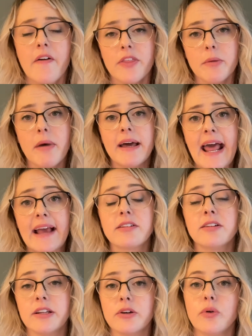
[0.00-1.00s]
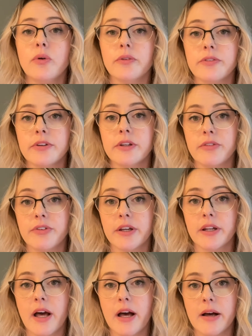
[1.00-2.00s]
that might actually cause significant
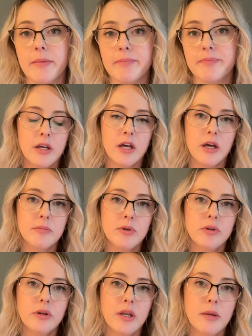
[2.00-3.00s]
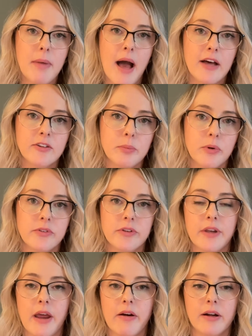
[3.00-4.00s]
harm. Immunity passports
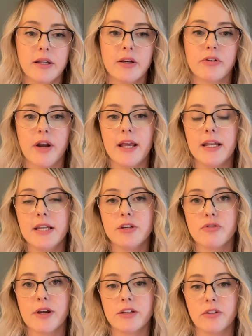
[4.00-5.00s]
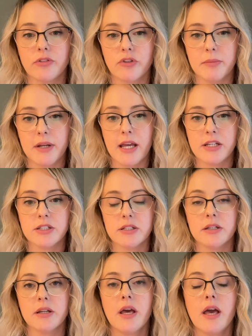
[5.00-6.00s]
inherently create indirect
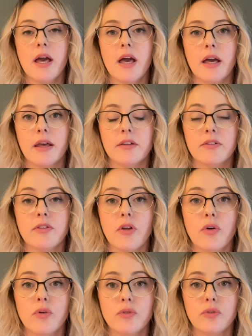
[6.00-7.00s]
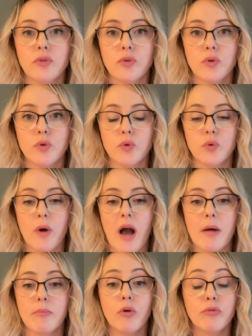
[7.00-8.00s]
discrimination against those who are
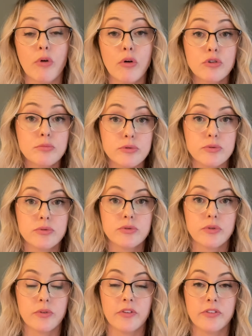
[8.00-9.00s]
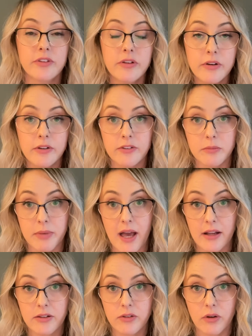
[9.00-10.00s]
more vulnerable to the serious
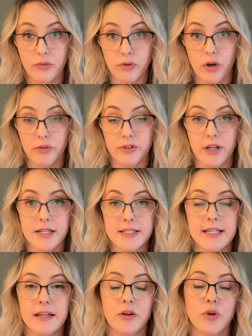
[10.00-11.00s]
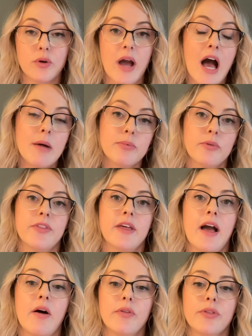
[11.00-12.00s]
impacts of COVID-19 and who can't put their
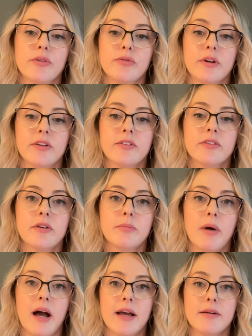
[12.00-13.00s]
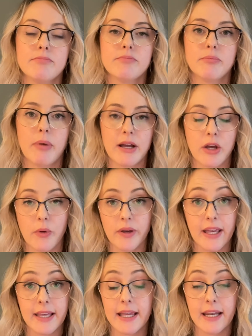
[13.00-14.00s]
health at risk by going
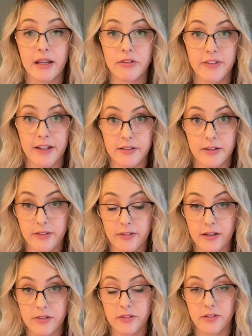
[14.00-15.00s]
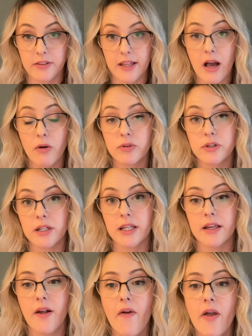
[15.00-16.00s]
and getting infected, such as the
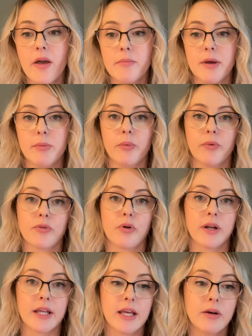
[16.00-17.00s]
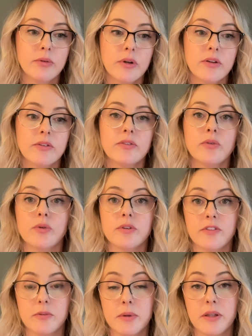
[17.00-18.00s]
elderly, people with chronic illness or
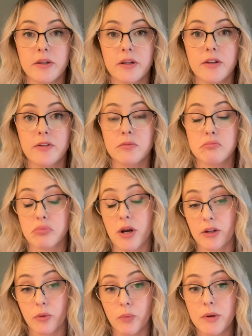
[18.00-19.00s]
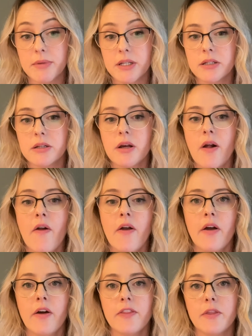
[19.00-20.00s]
disabilities, and pregnant women.
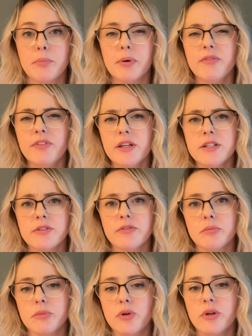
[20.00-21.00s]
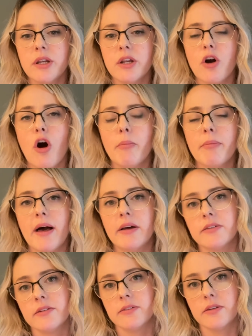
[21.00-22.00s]
The privilege of immunity compounds
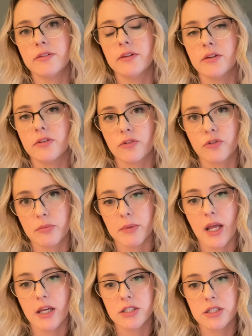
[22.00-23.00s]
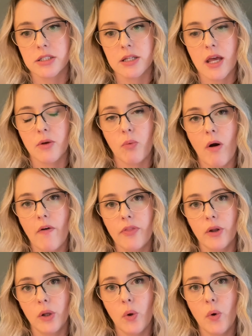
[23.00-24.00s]
existing discrimination, and while the
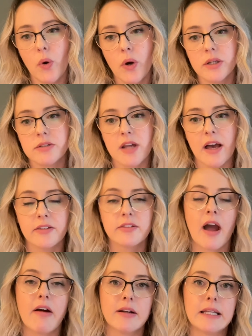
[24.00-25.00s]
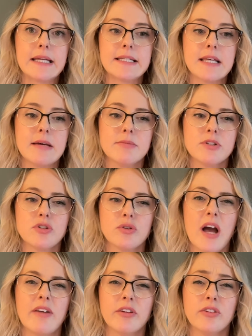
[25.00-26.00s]
law does currently attempt to
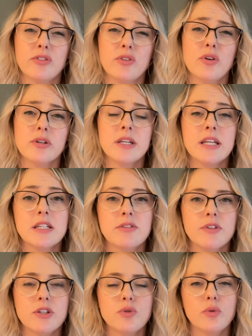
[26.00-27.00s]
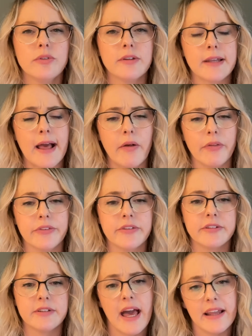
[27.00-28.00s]
cover certain individuals and health
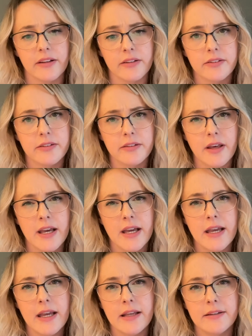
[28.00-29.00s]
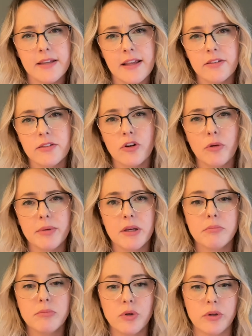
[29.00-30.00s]
status, it tends to not be
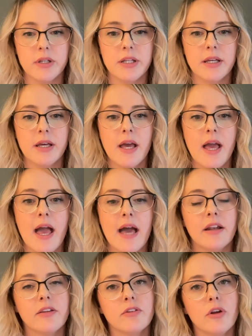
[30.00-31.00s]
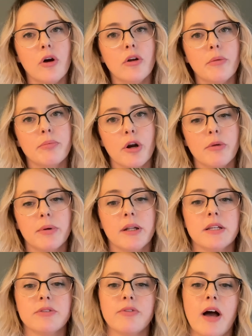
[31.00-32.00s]
immunity, and it's not appropriately
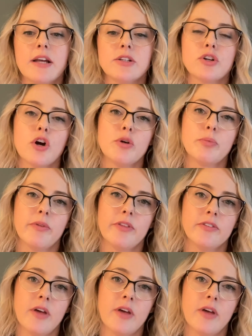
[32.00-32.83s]
defined to cope with this